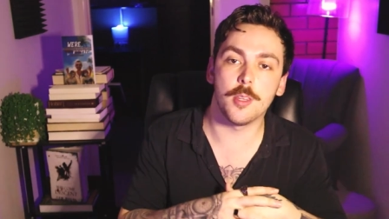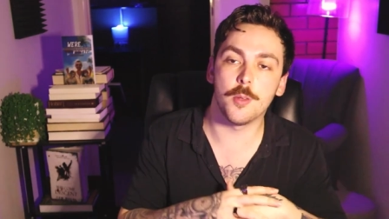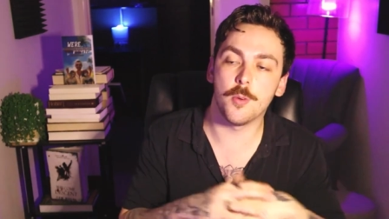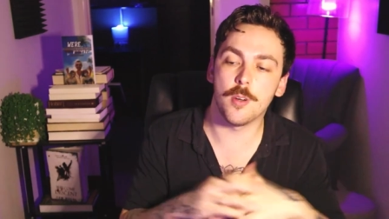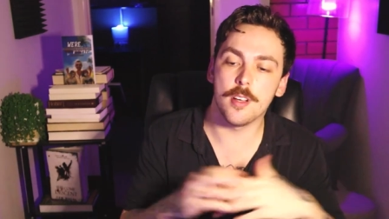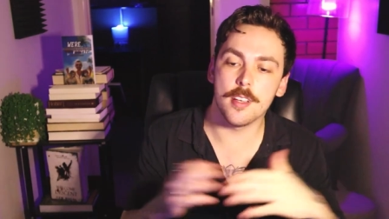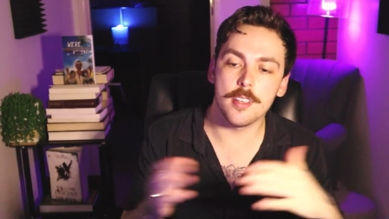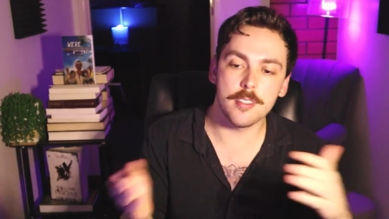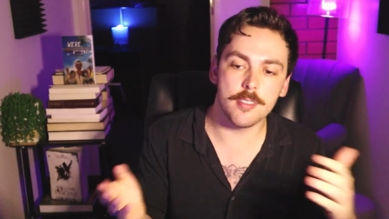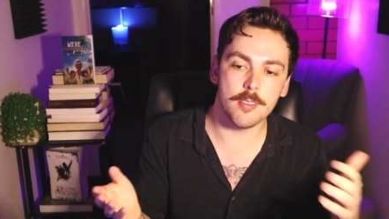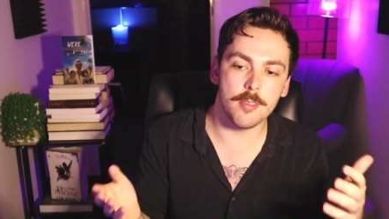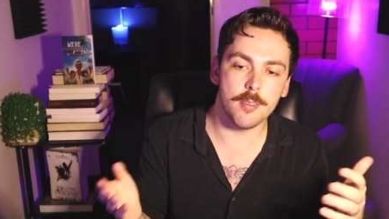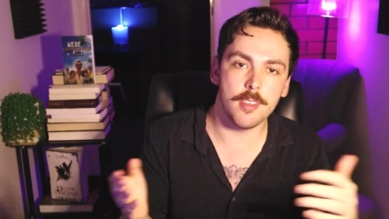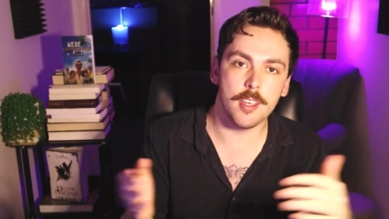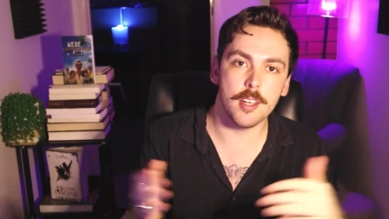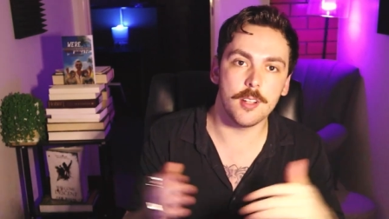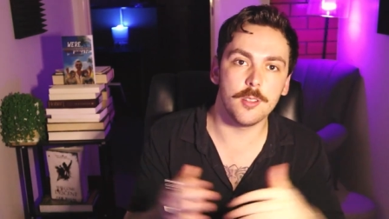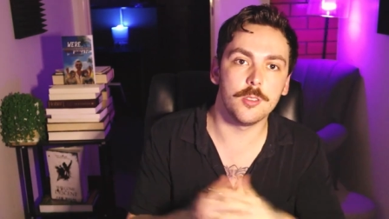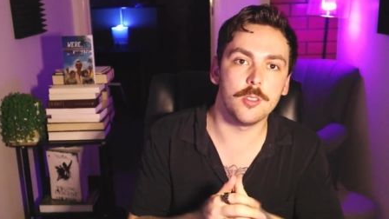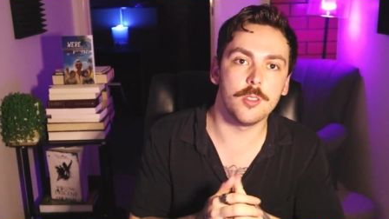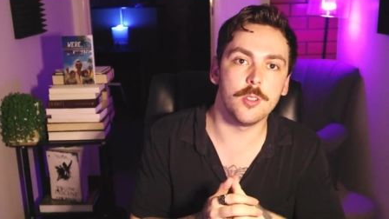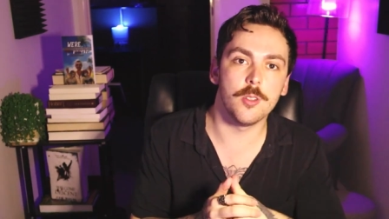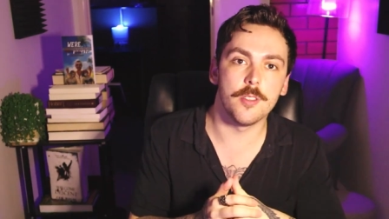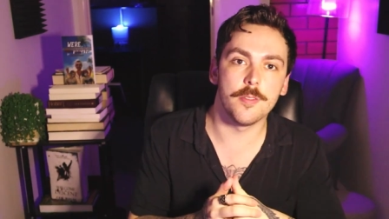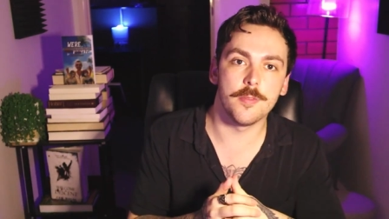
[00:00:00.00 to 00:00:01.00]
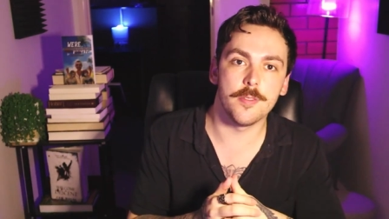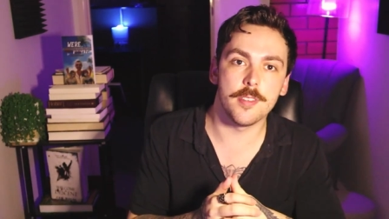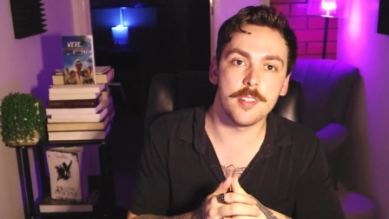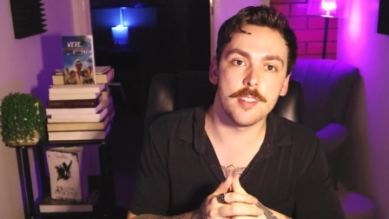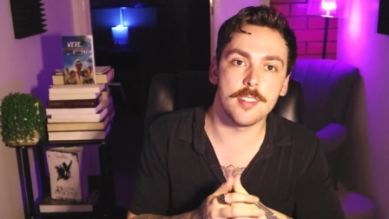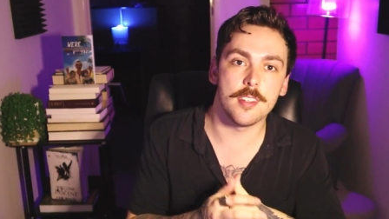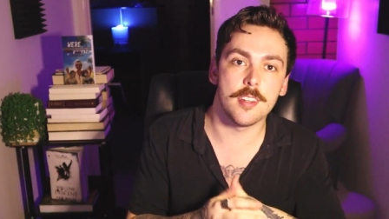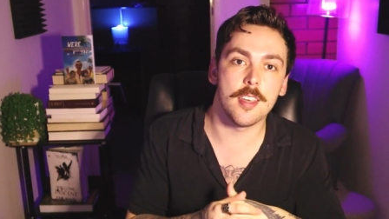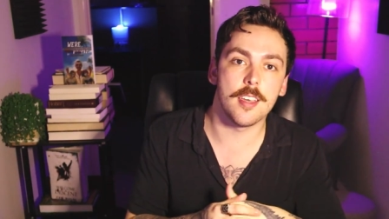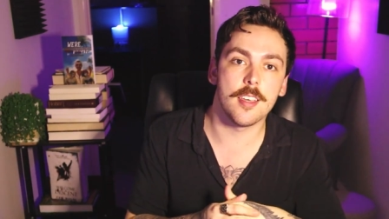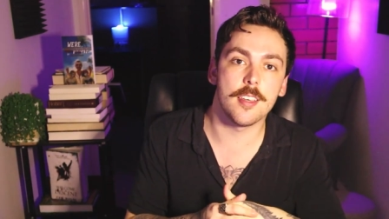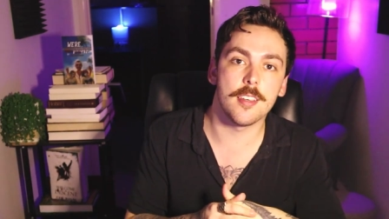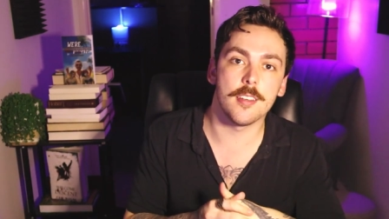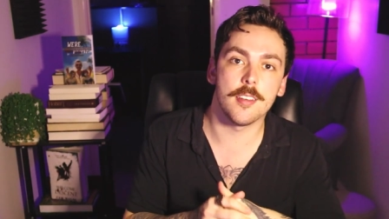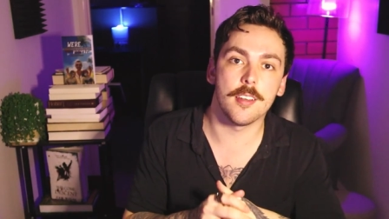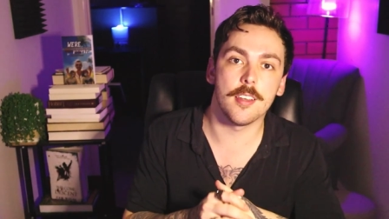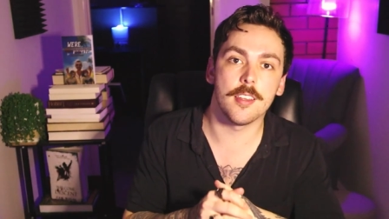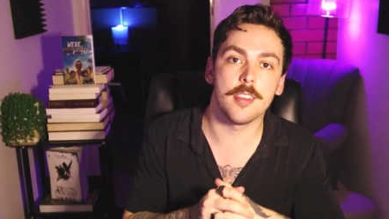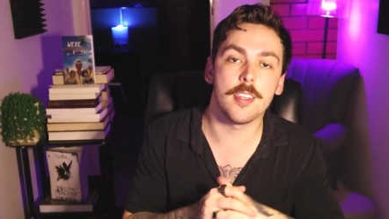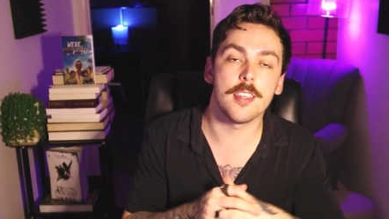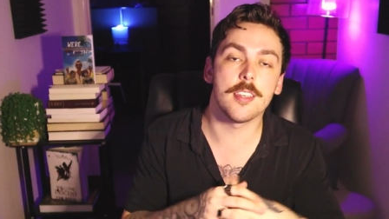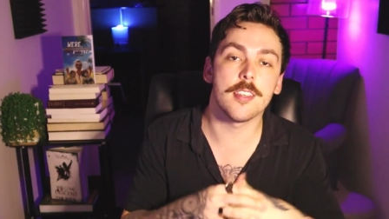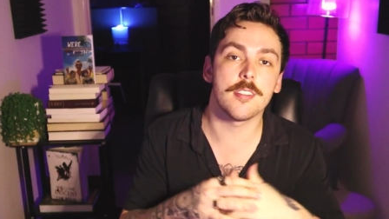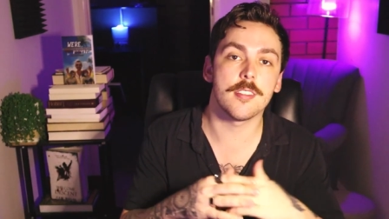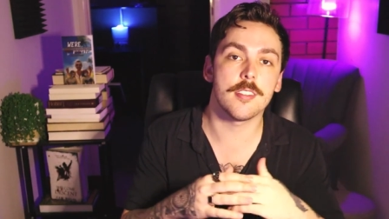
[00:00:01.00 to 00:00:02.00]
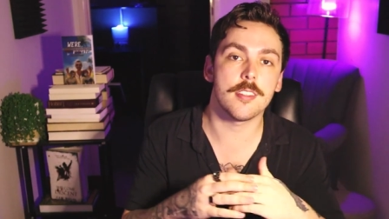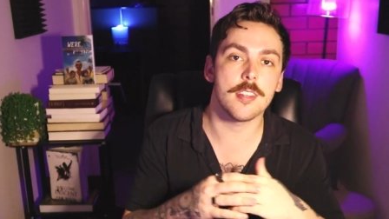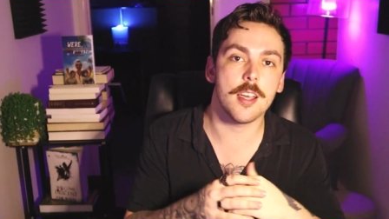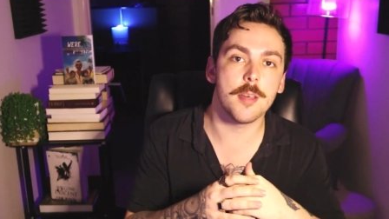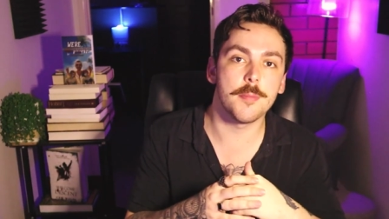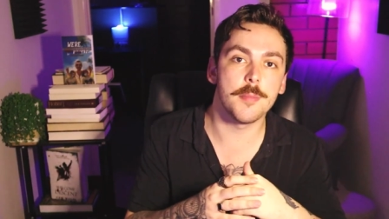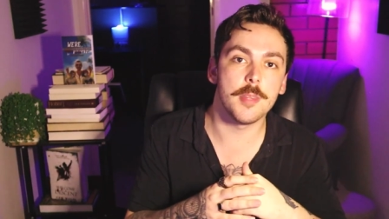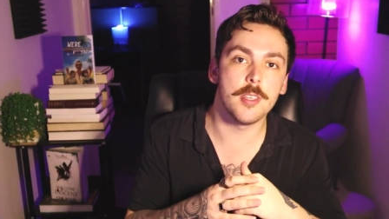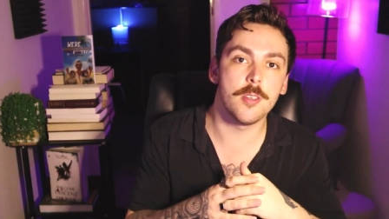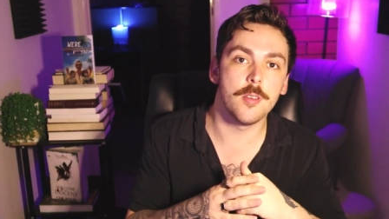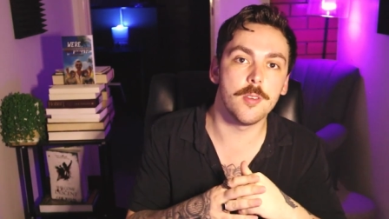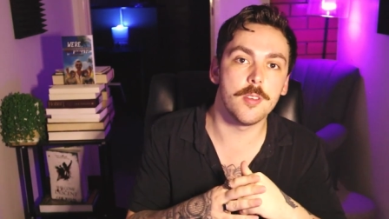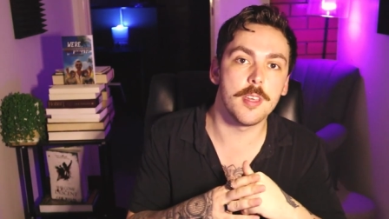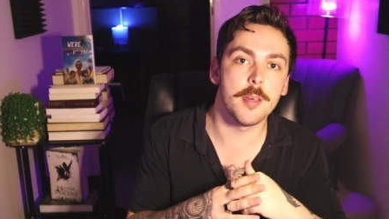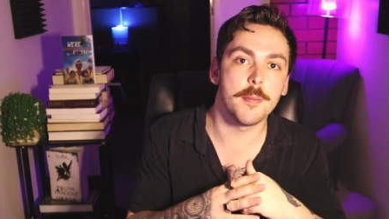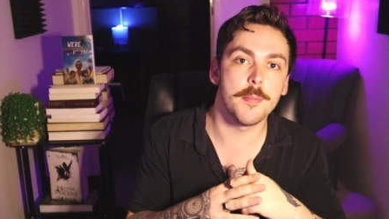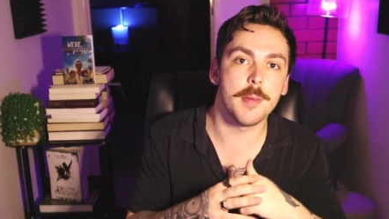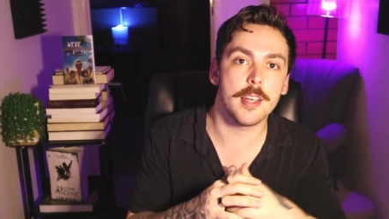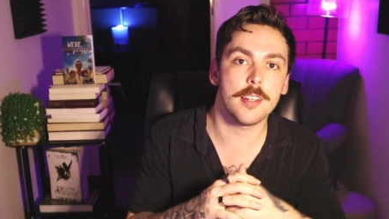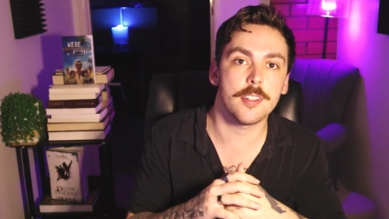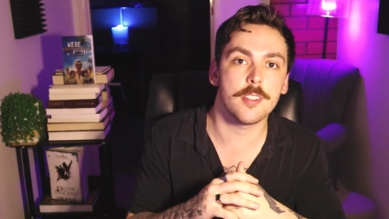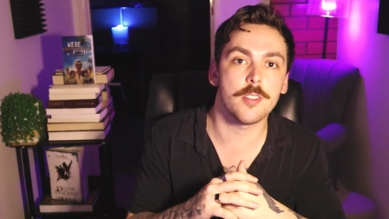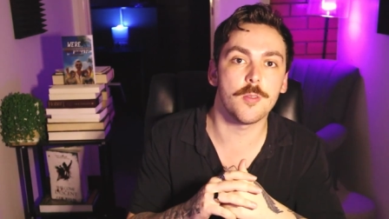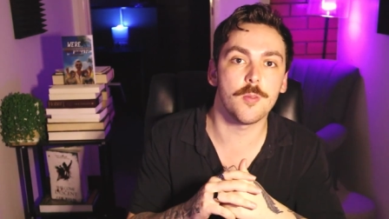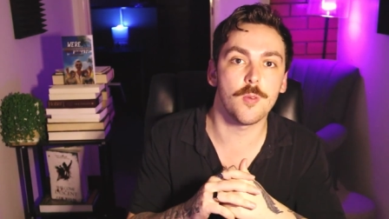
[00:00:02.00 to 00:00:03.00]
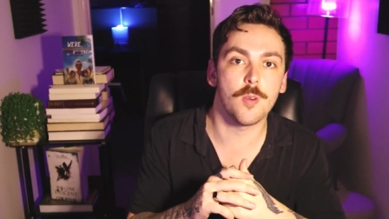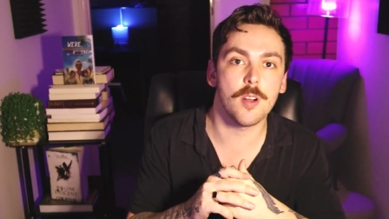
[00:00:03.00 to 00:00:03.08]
Otherwise, that'll do it for today. I think it's time that you get back to